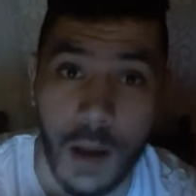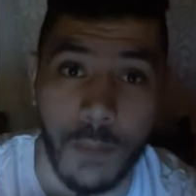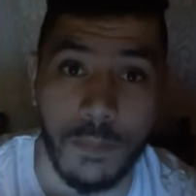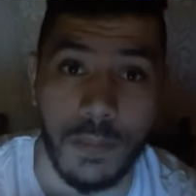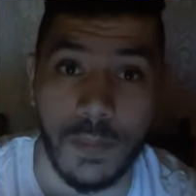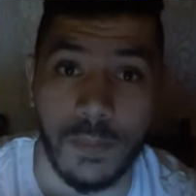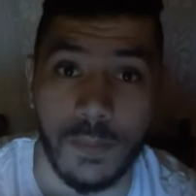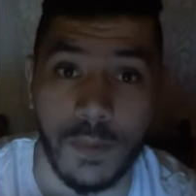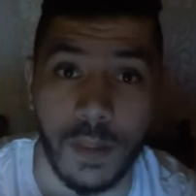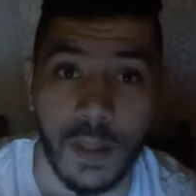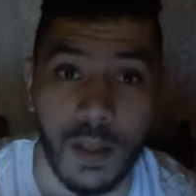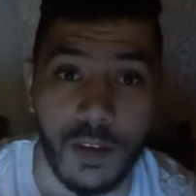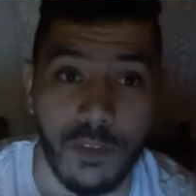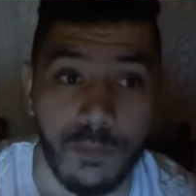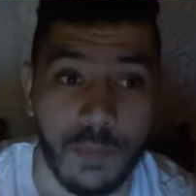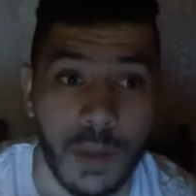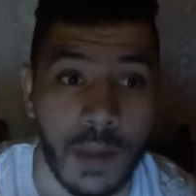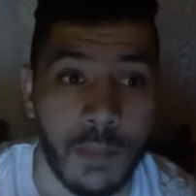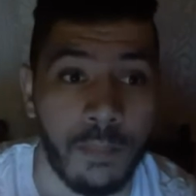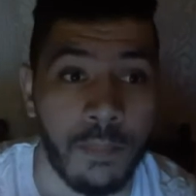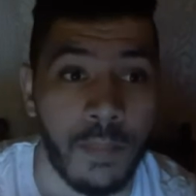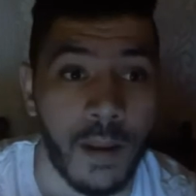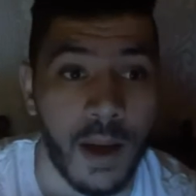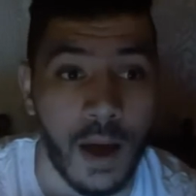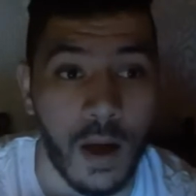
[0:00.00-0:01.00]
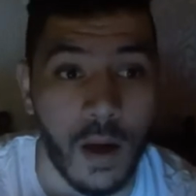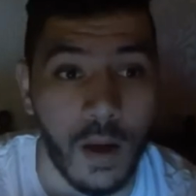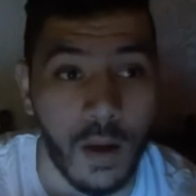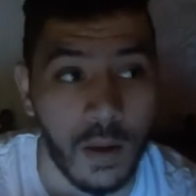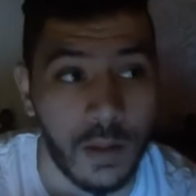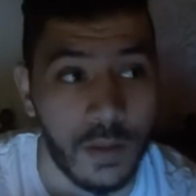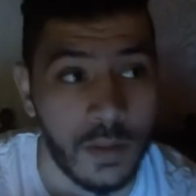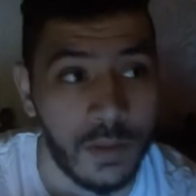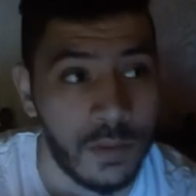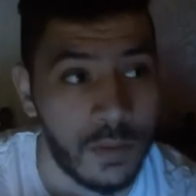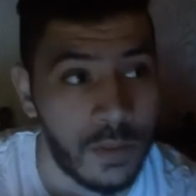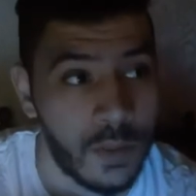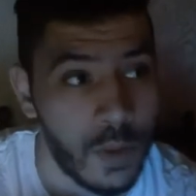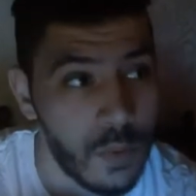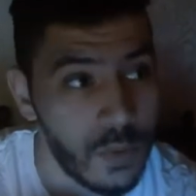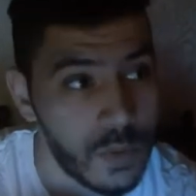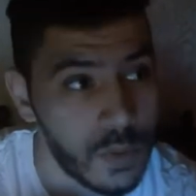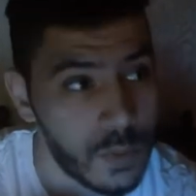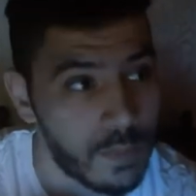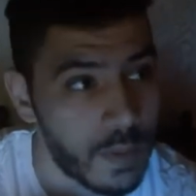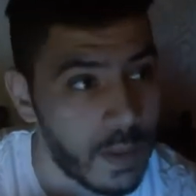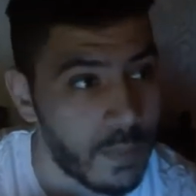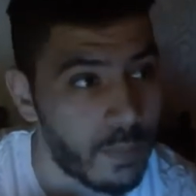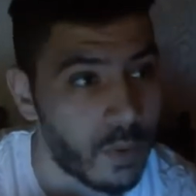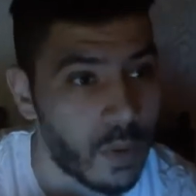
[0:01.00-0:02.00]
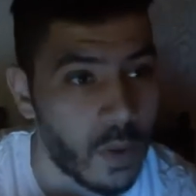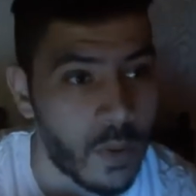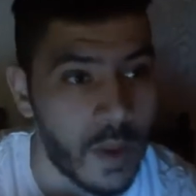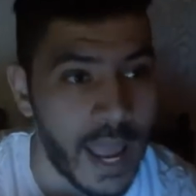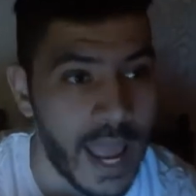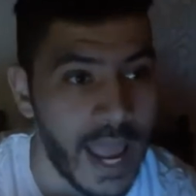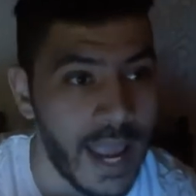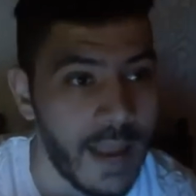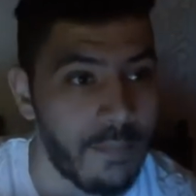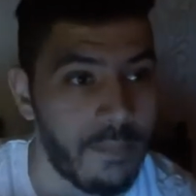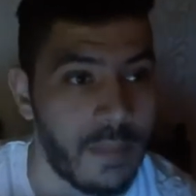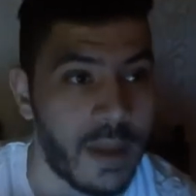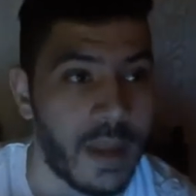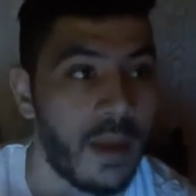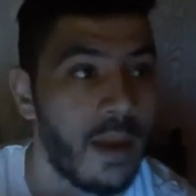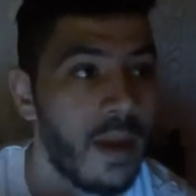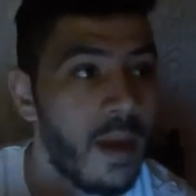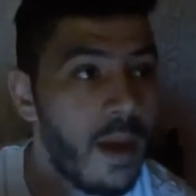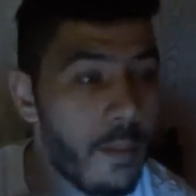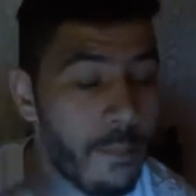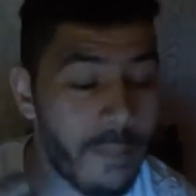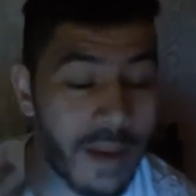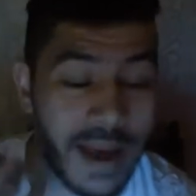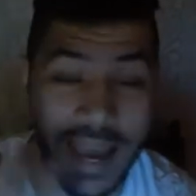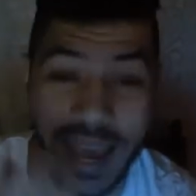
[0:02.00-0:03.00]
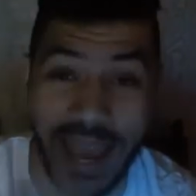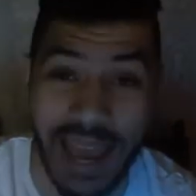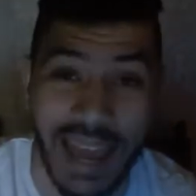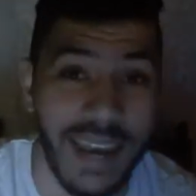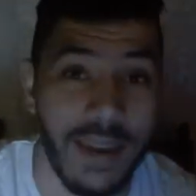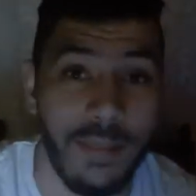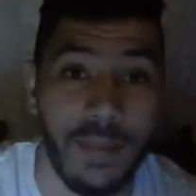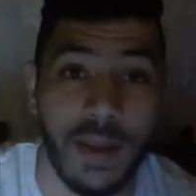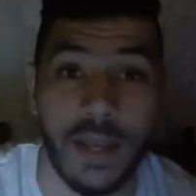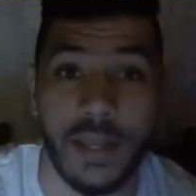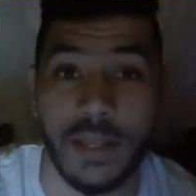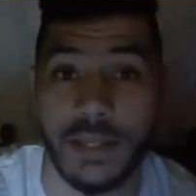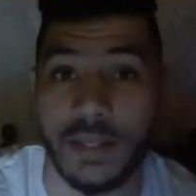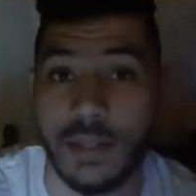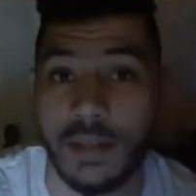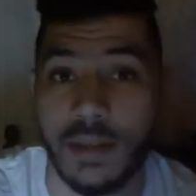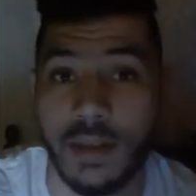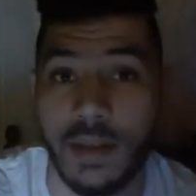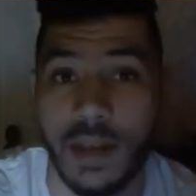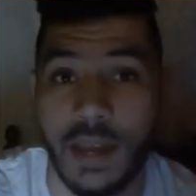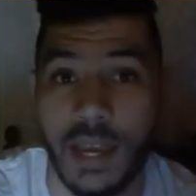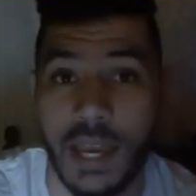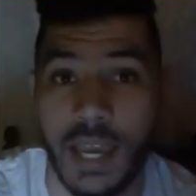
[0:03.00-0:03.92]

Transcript: of people love me, but those people who hate me, my enemies,